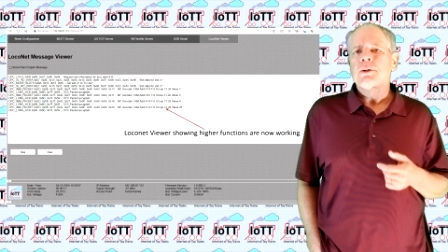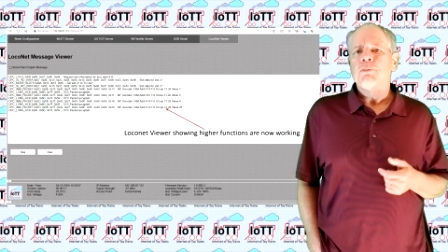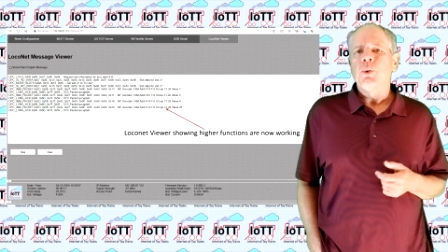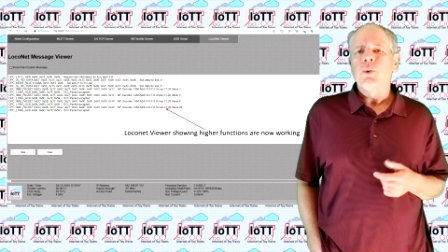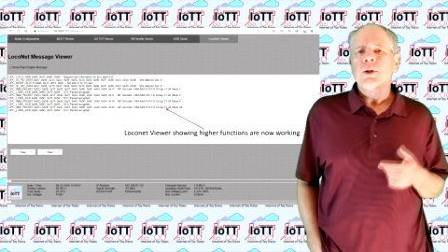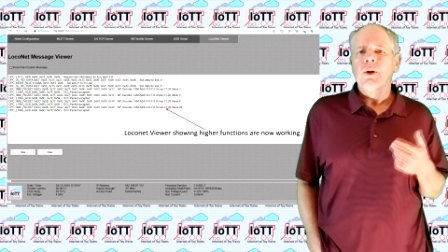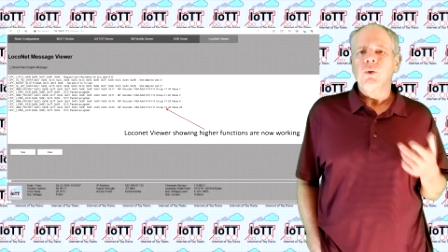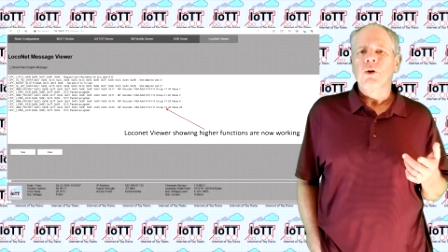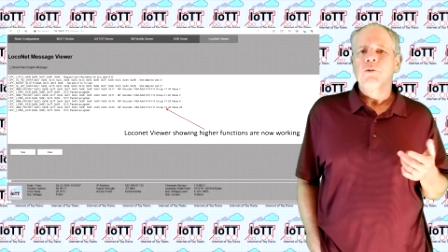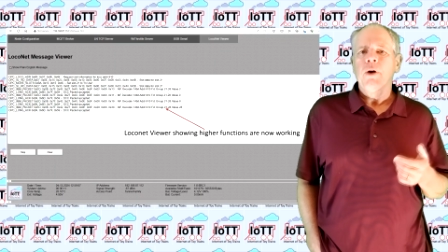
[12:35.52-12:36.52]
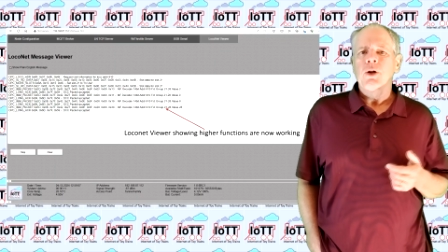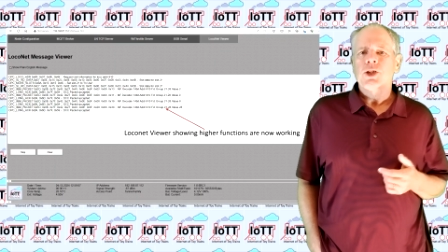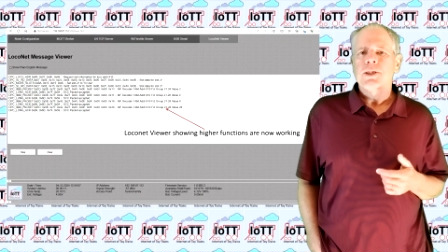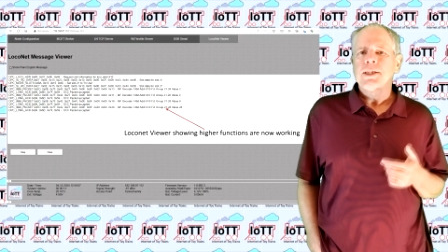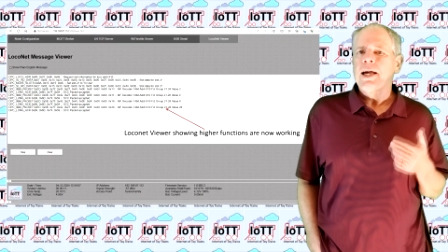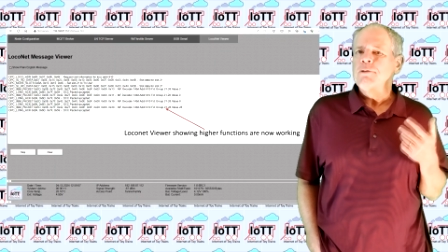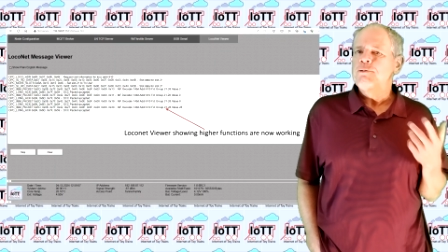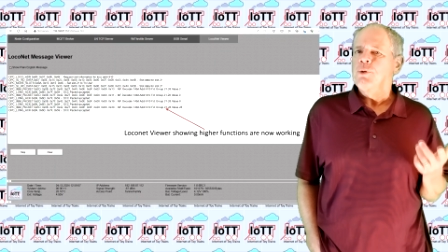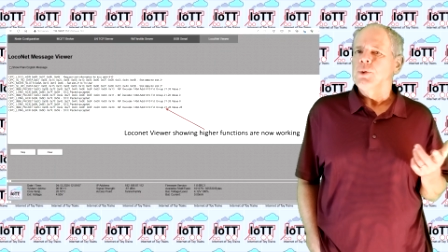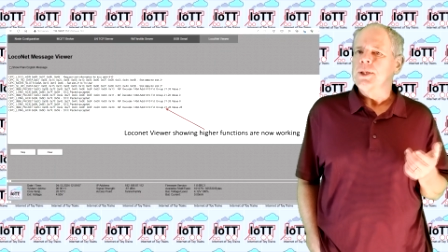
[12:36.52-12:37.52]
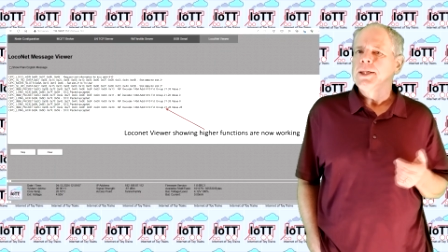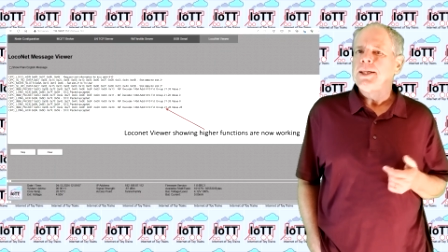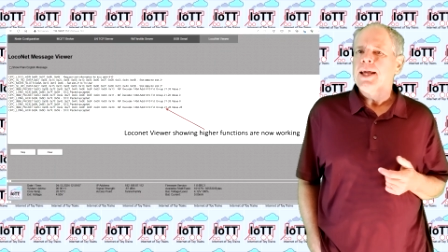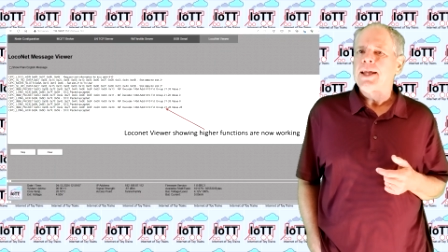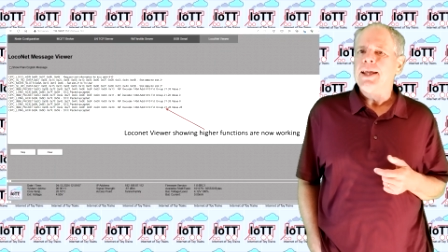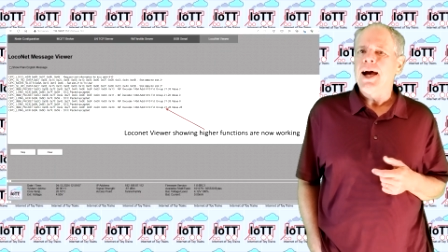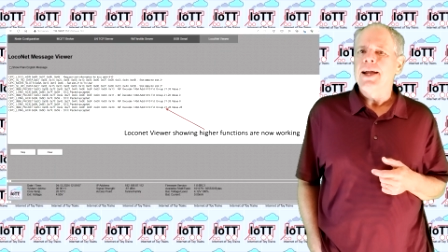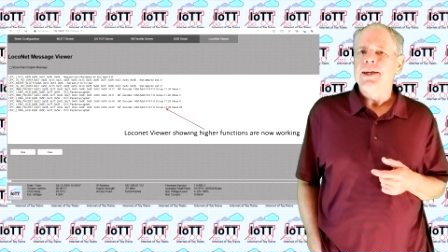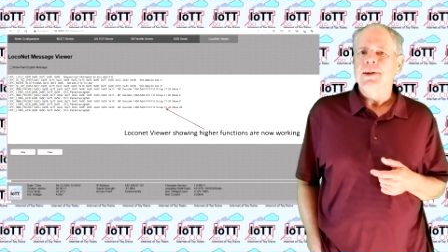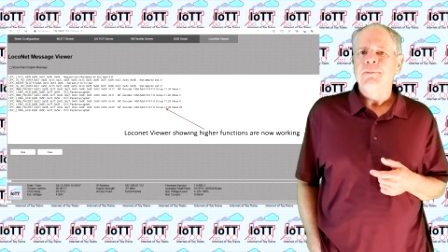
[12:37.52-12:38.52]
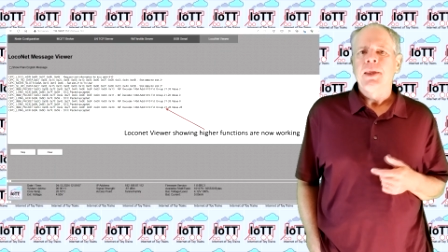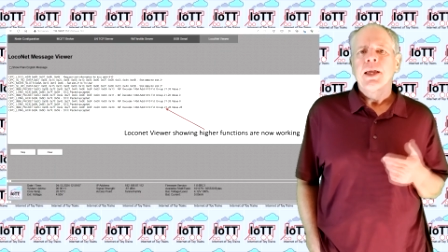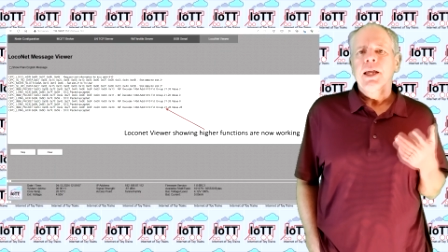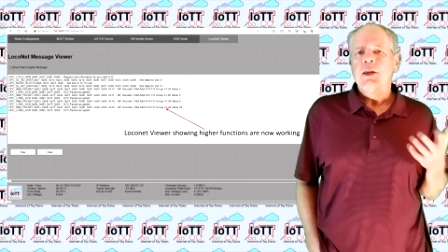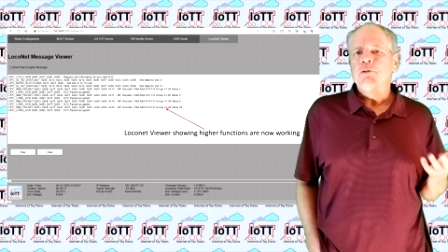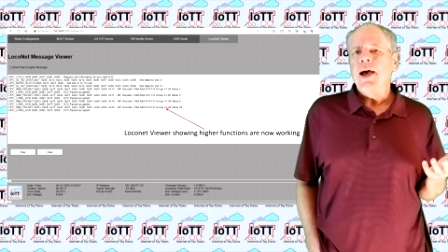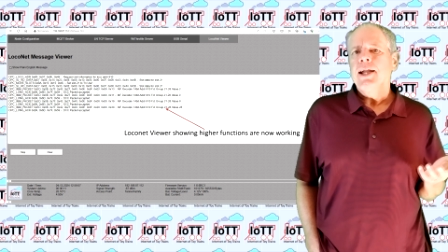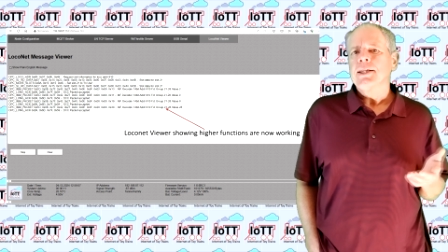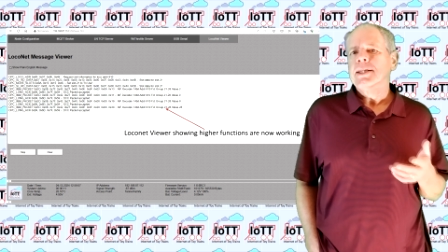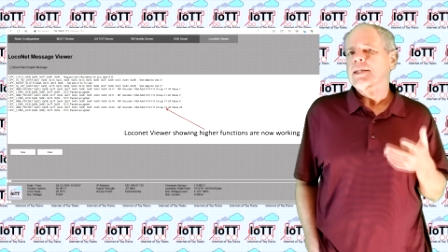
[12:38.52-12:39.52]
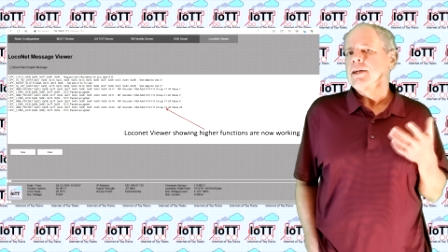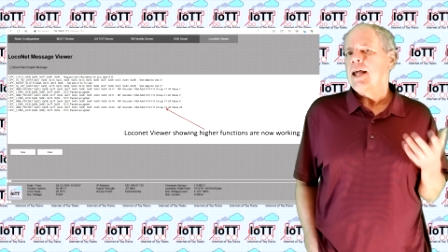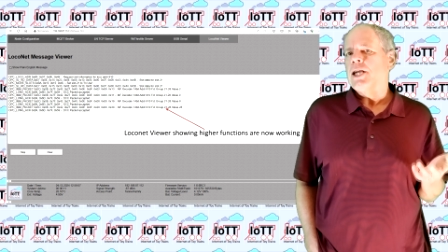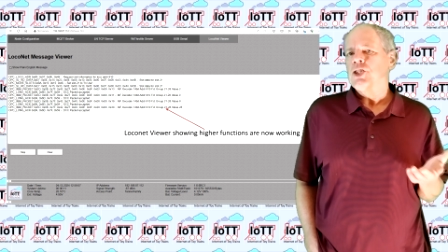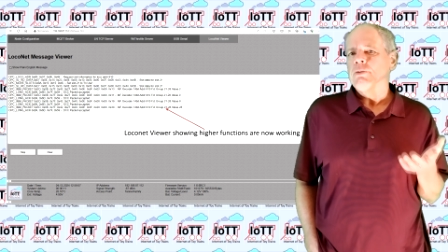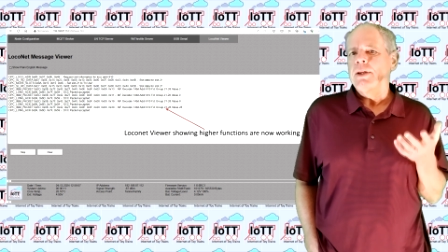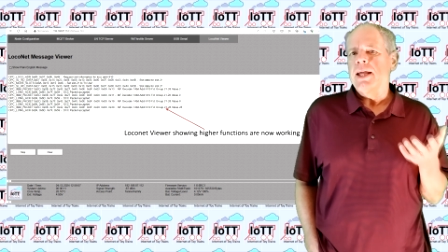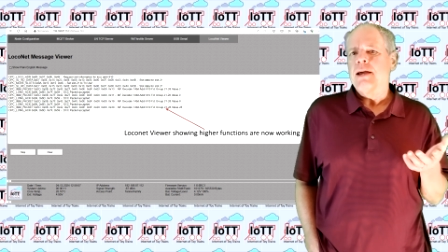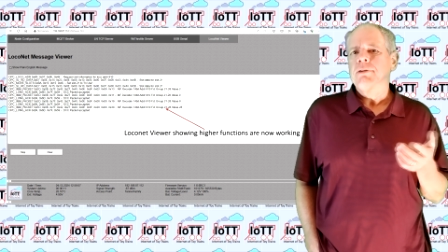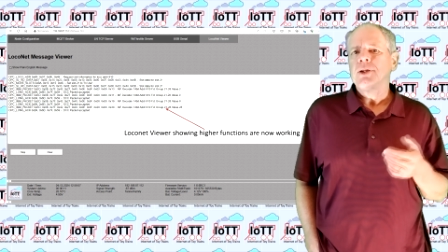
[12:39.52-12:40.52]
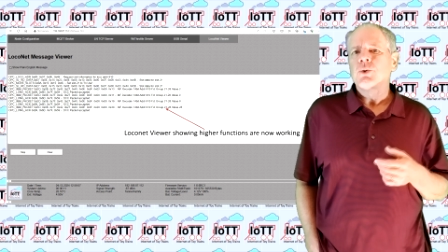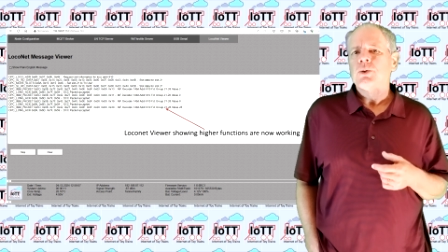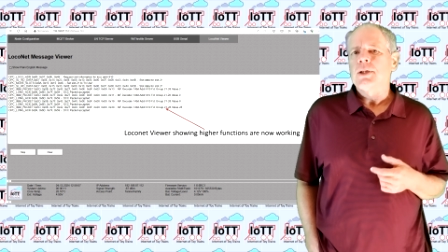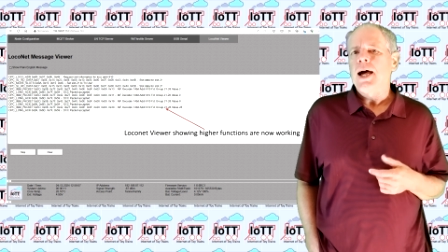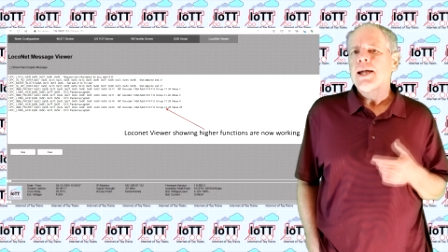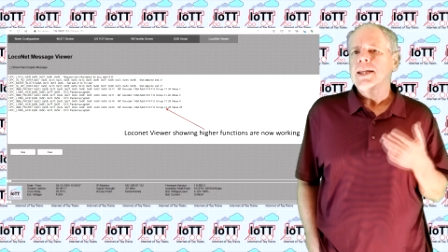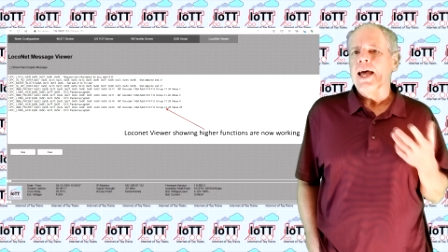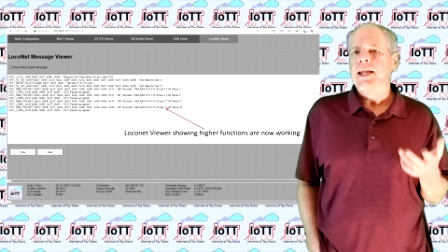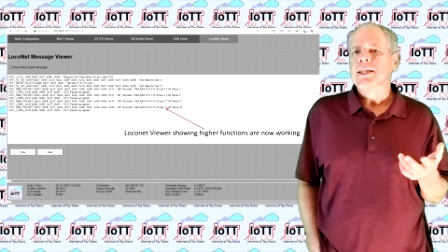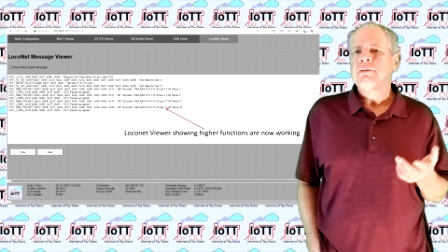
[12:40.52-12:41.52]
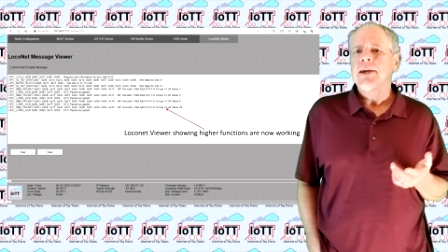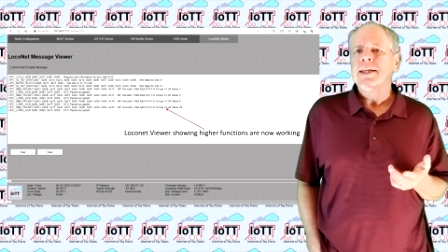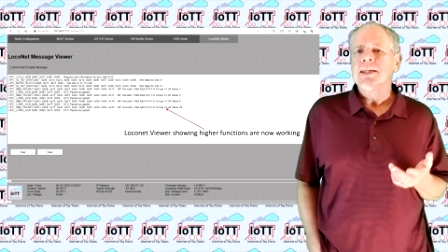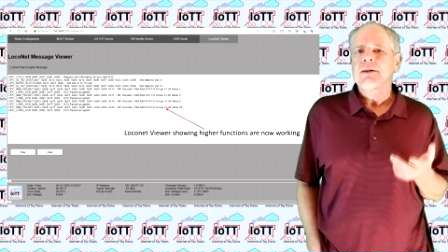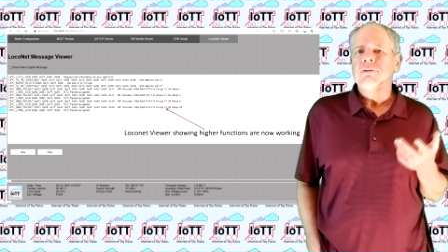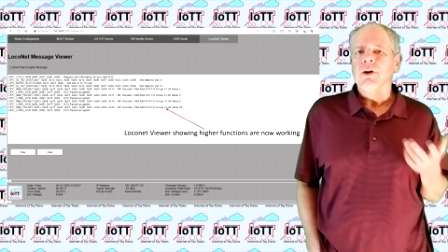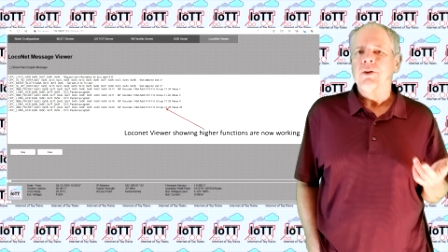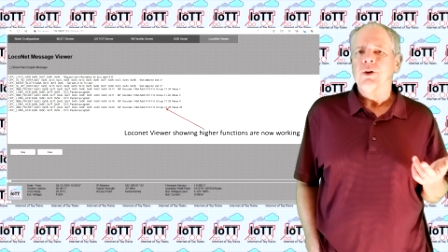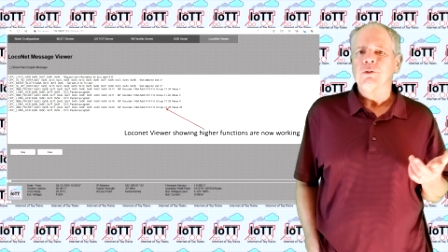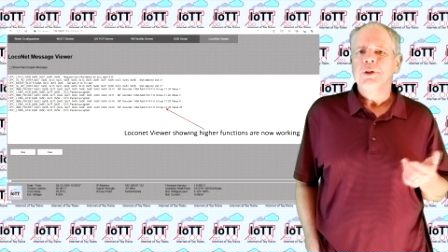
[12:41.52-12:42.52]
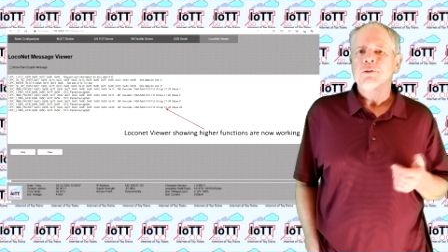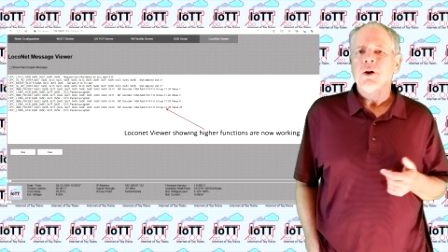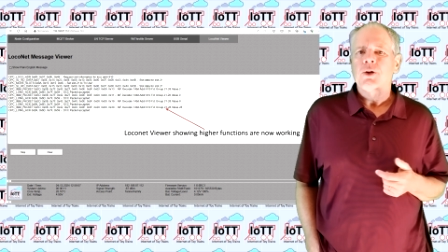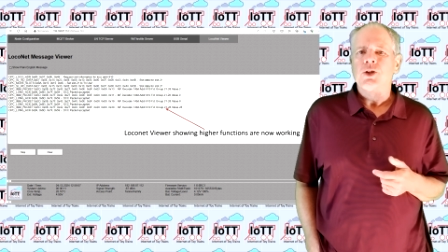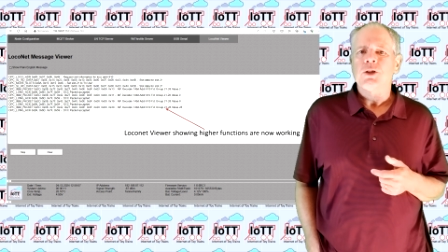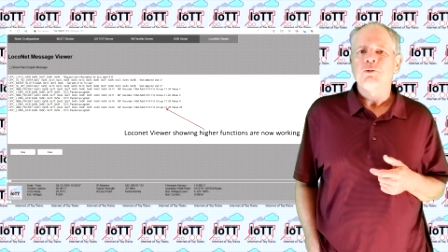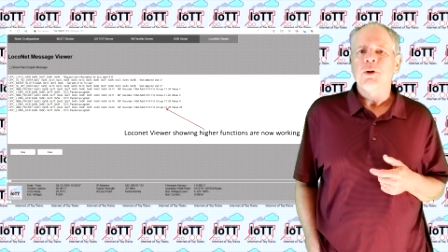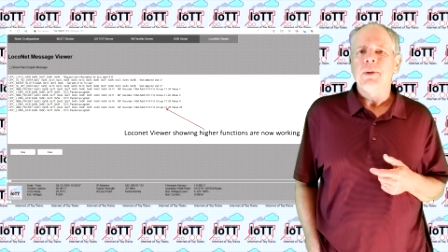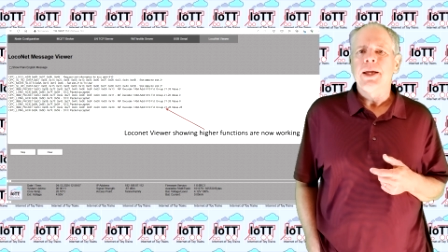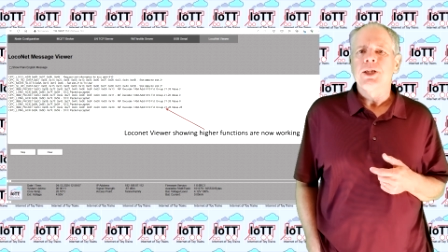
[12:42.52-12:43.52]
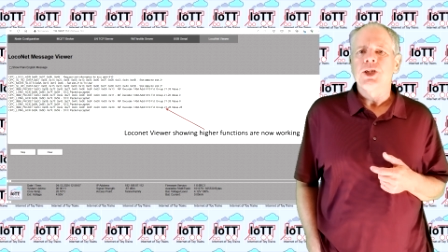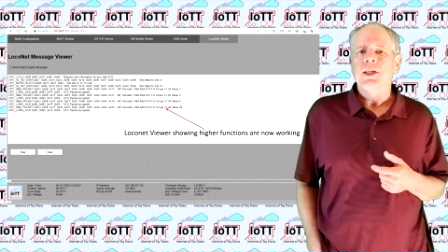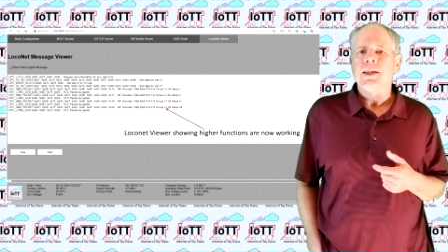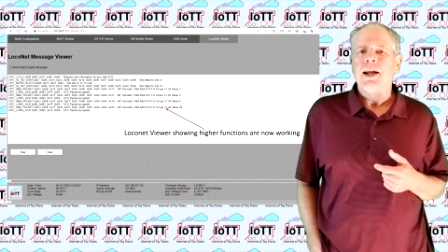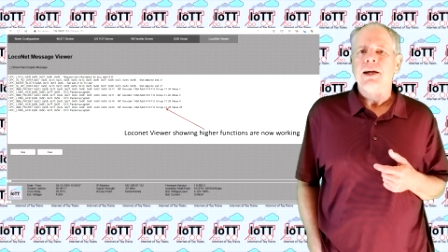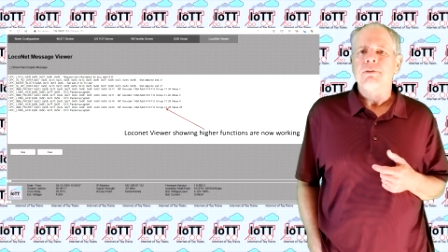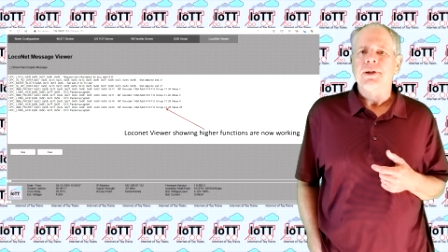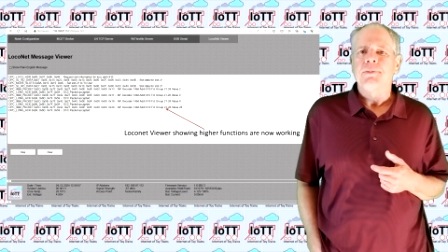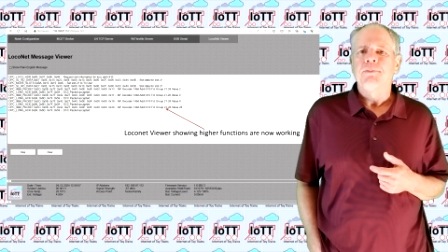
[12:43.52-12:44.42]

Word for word: support local functions F14 and higher. In fact, it crashed whenever you tried activating one of the functions from Engine Driver.